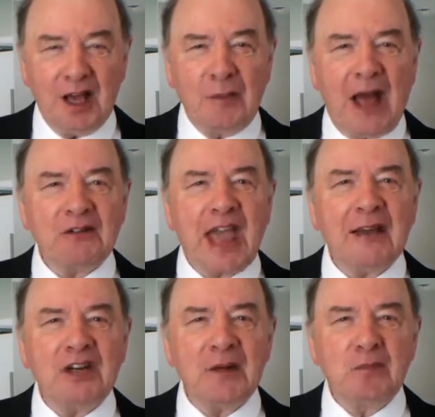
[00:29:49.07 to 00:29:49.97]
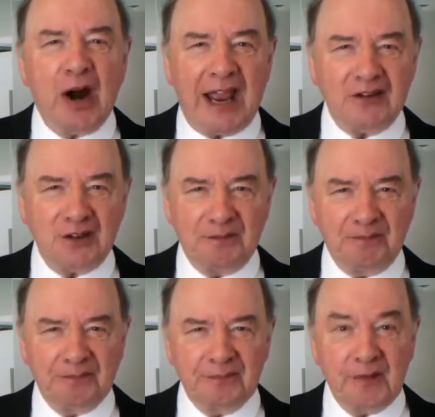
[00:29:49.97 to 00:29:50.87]
About Evelyn Brand,
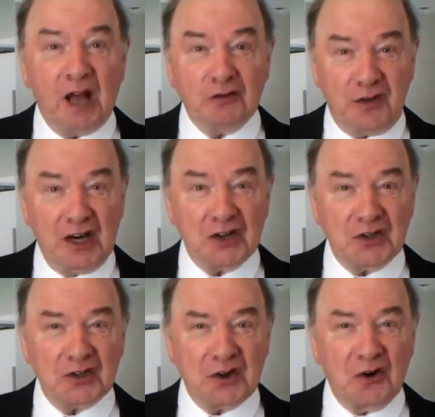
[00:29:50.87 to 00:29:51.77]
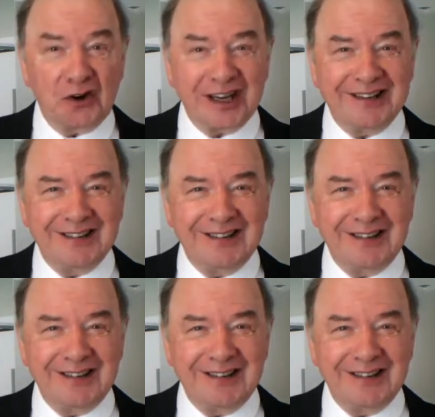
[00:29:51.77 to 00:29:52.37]
I'll finish the story.